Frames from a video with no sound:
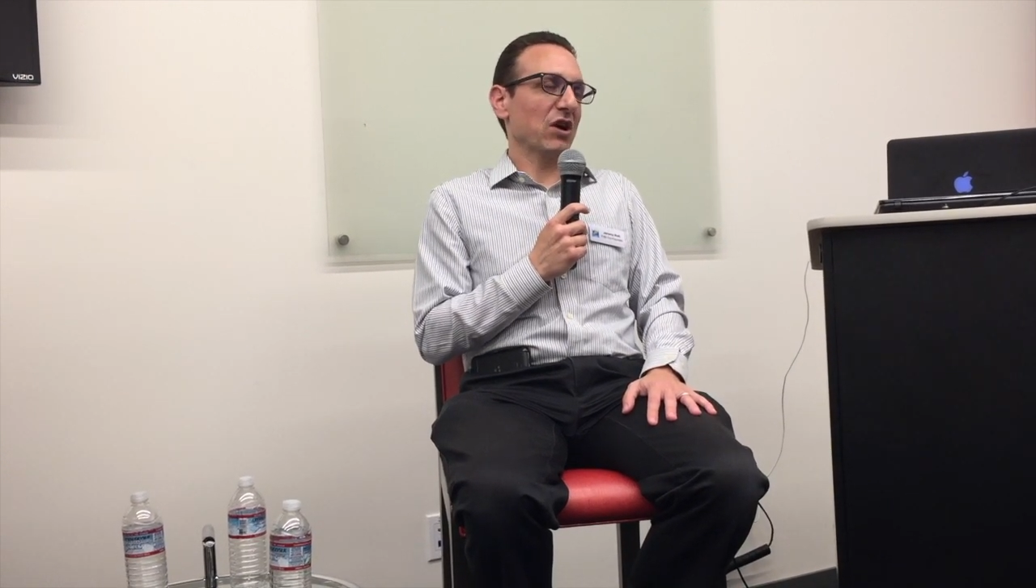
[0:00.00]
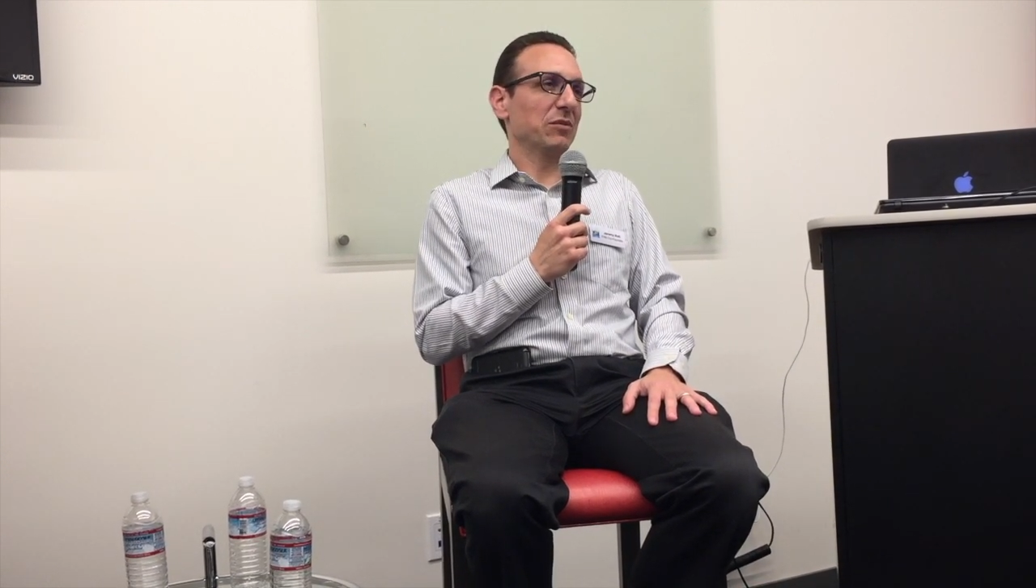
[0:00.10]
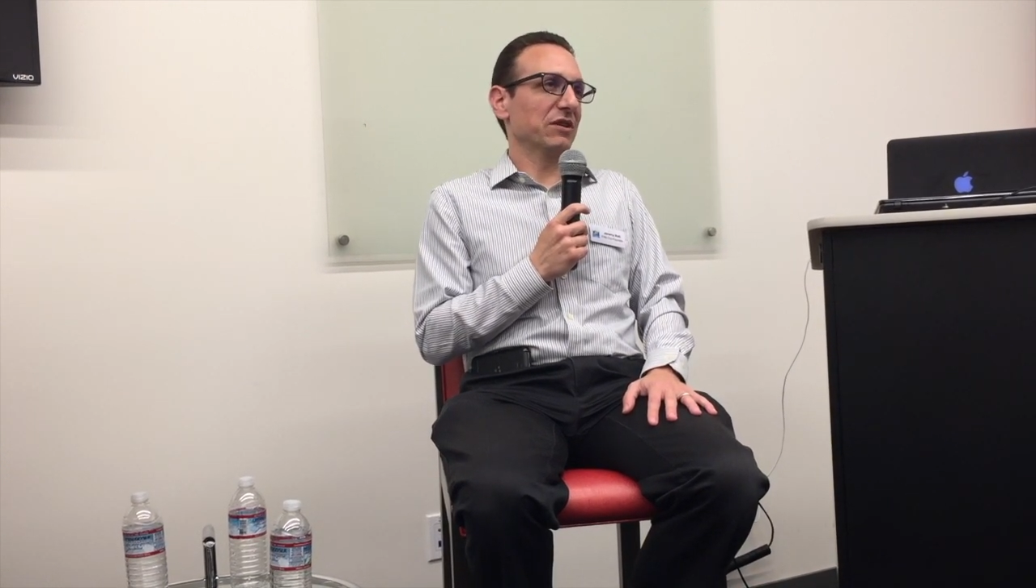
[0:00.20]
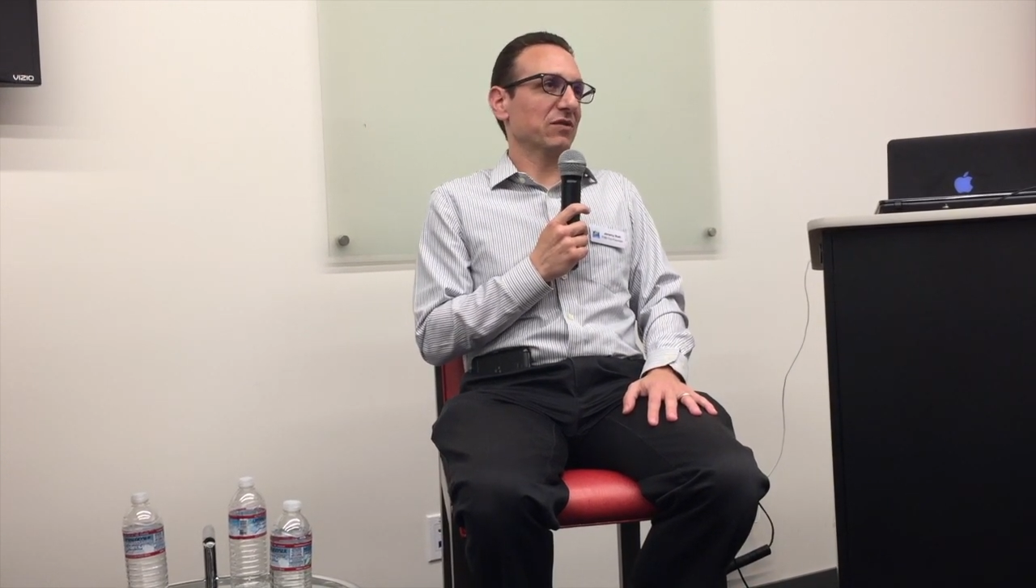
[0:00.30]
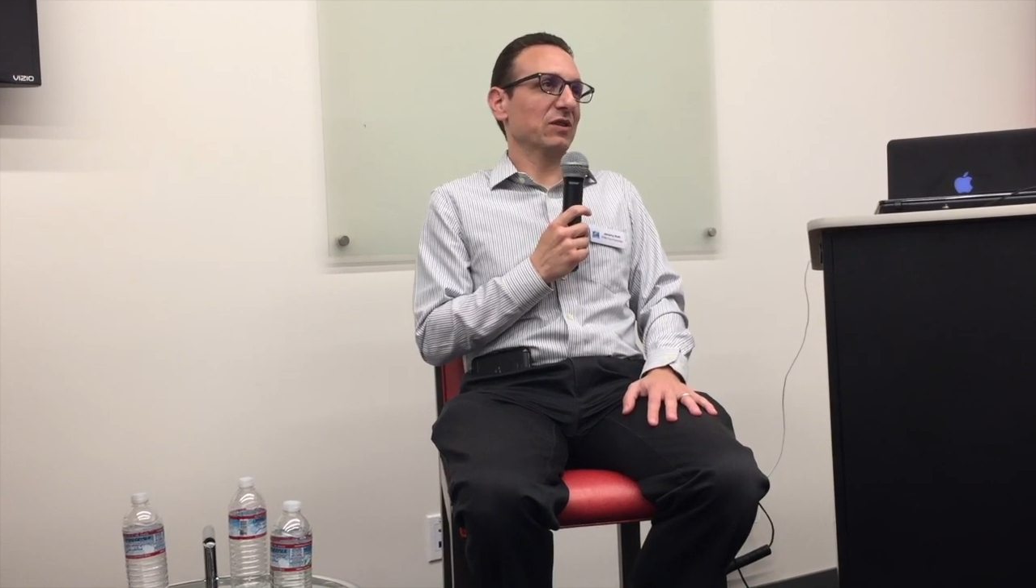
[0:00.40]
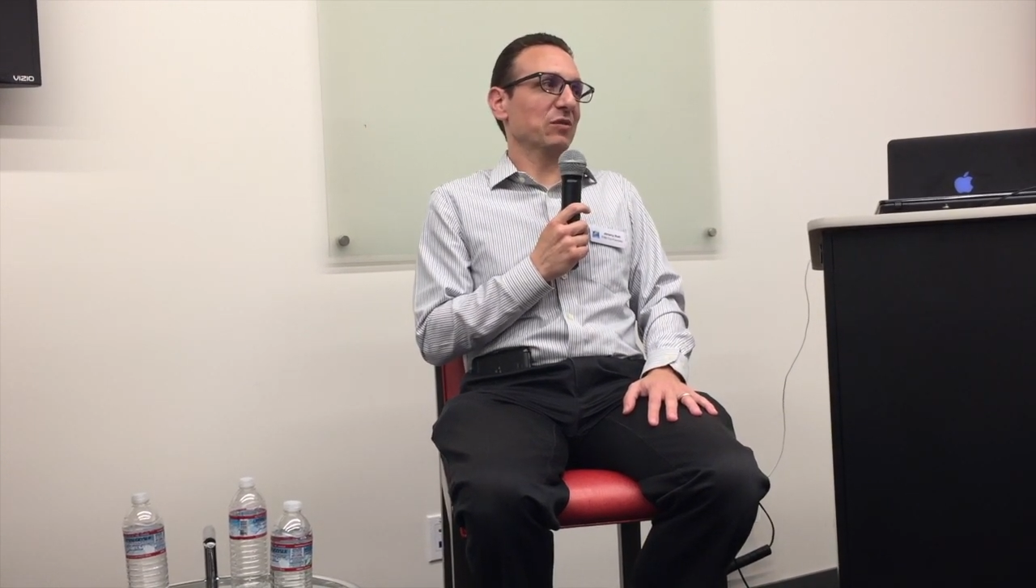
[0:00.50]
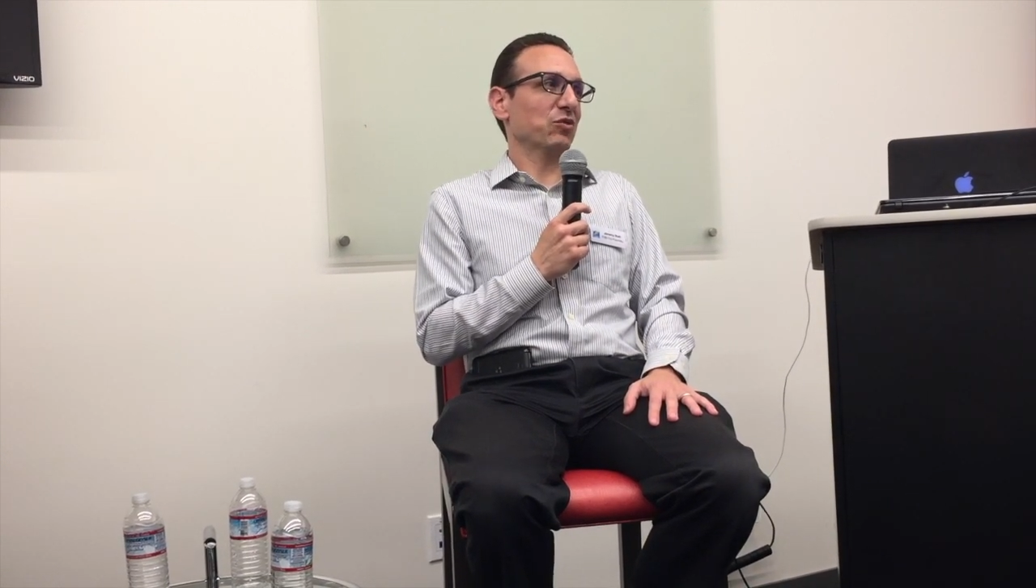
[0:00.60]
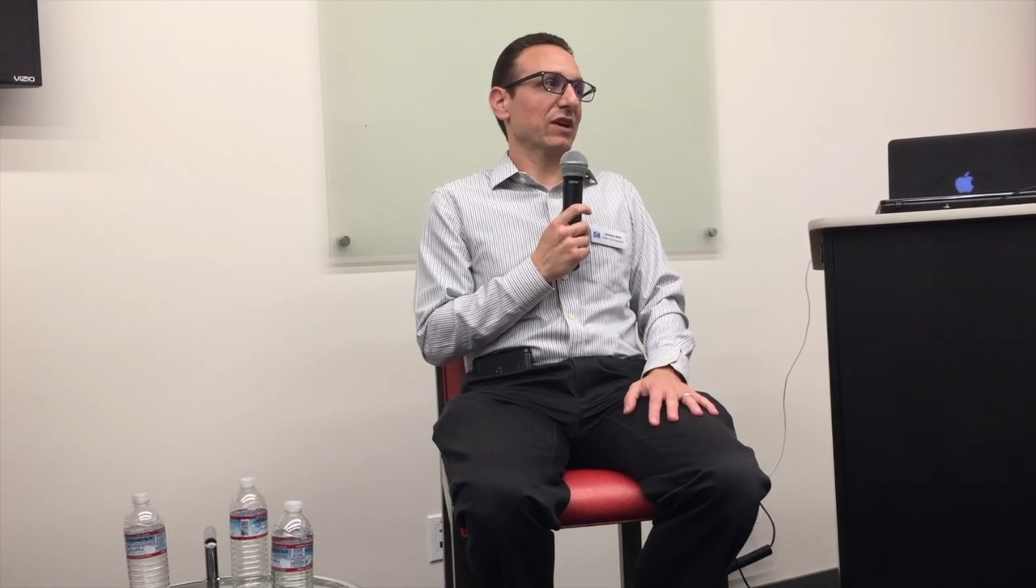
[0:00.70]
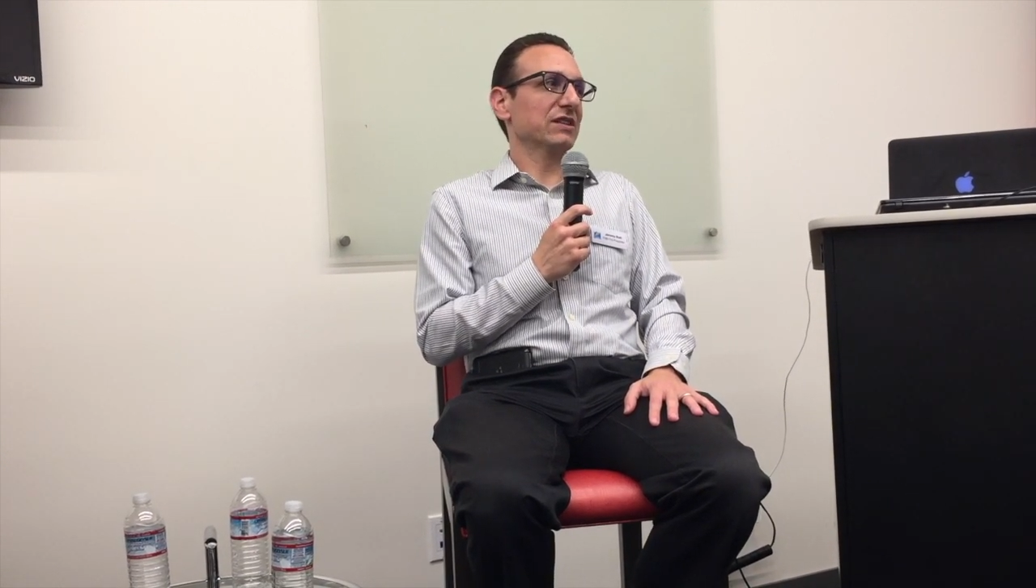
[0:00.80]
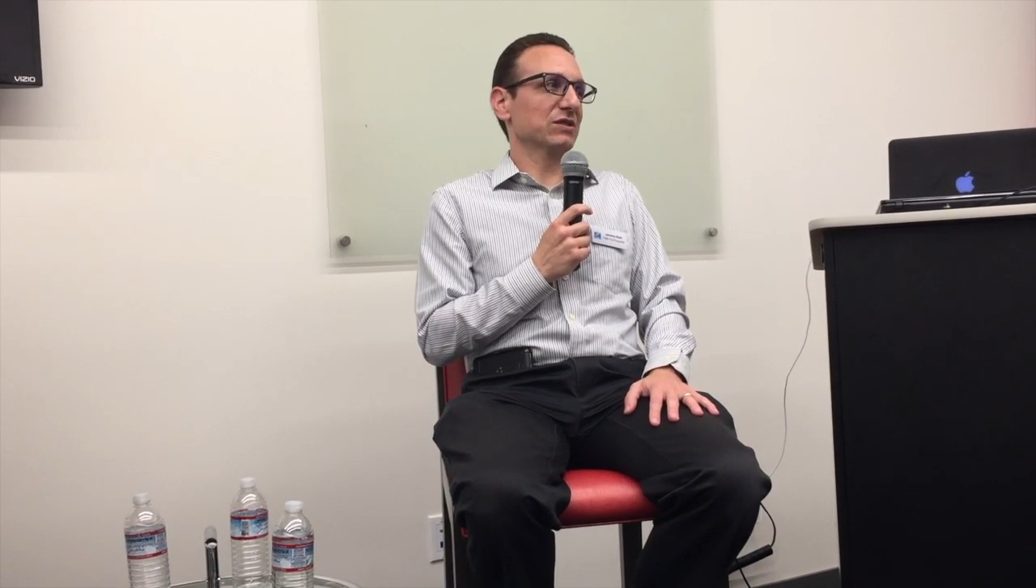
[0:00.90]
probably for an
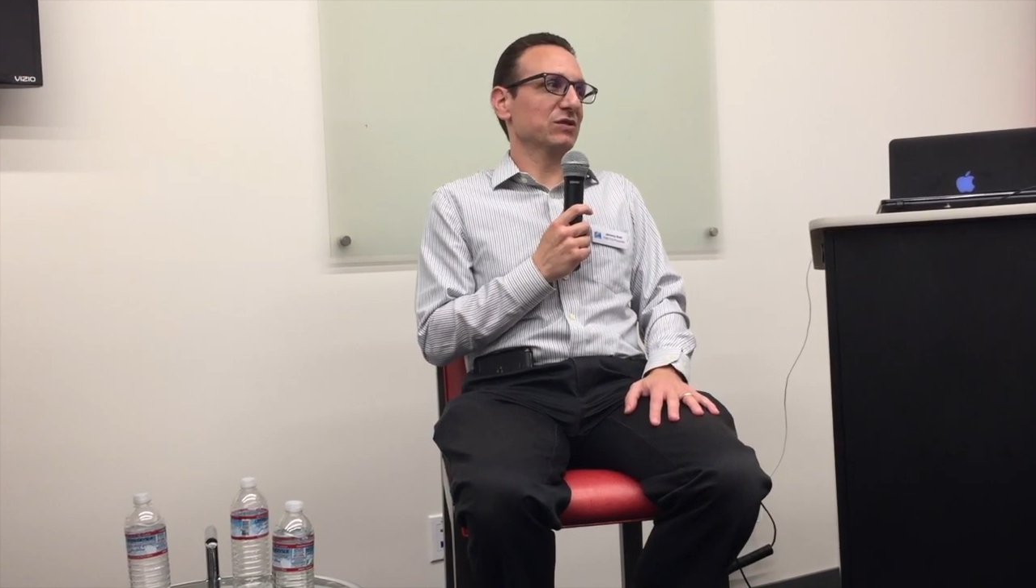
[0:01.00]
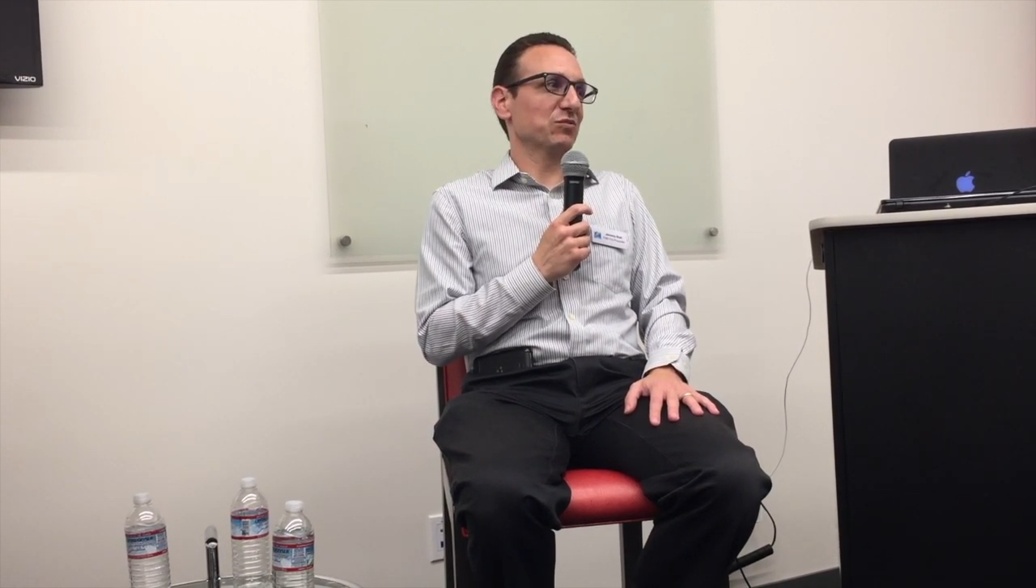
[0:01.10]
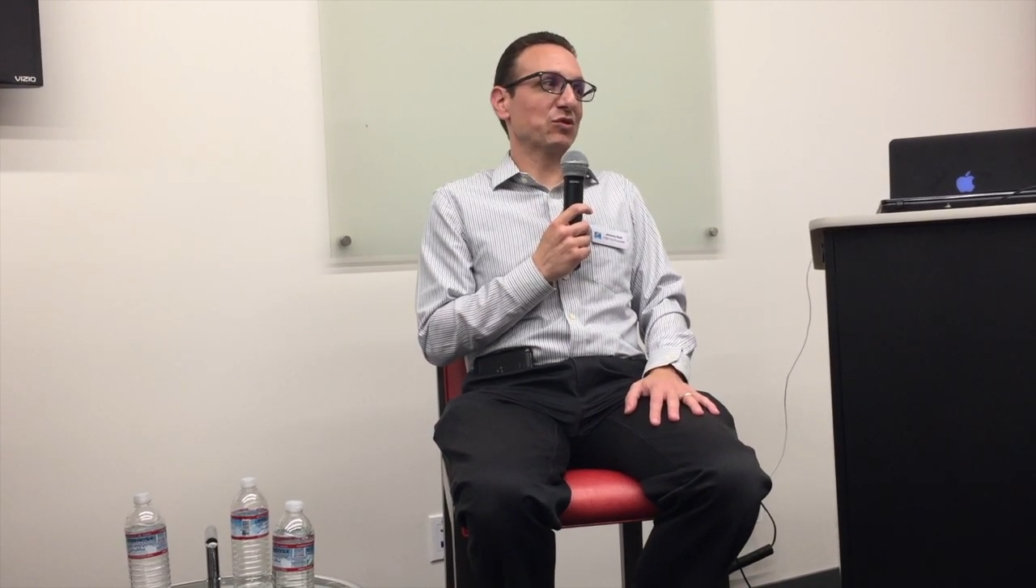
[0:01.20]
appraisal to